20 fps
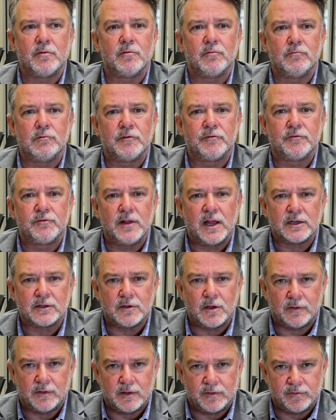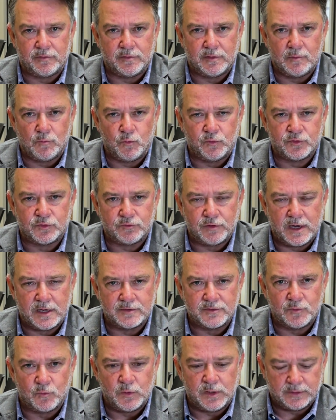reflect on the
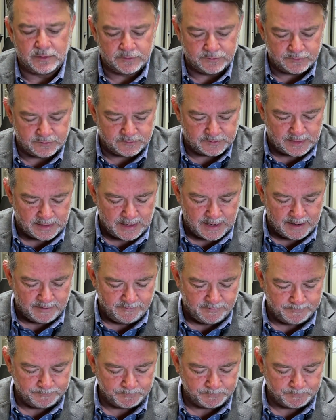strengths and weaknesses they have.